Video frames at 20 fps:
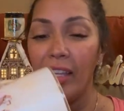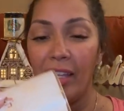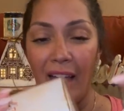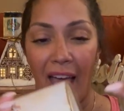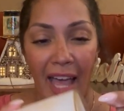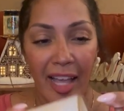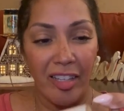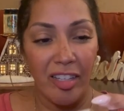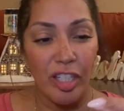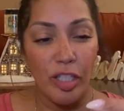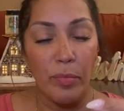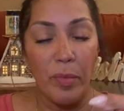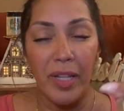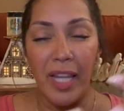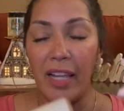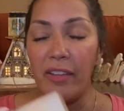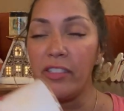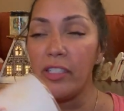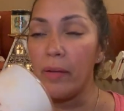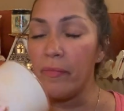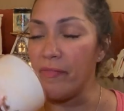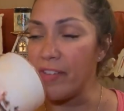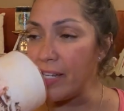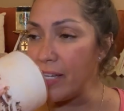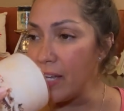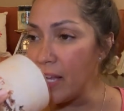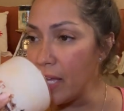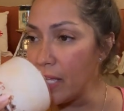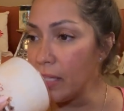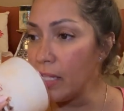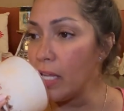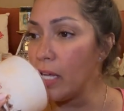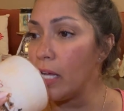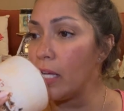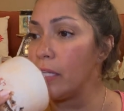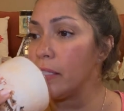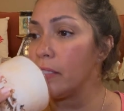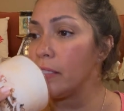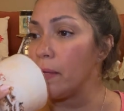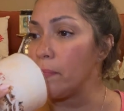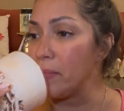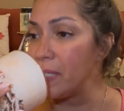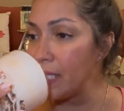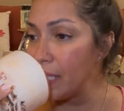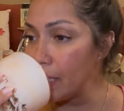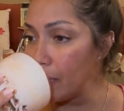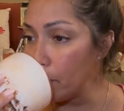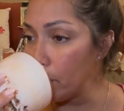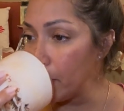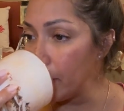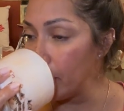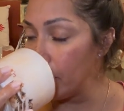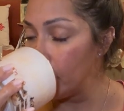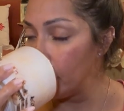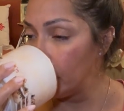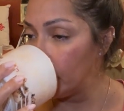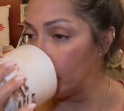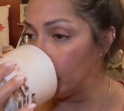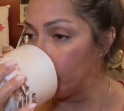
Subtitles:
I could smell like some vanilla, some cinnamon.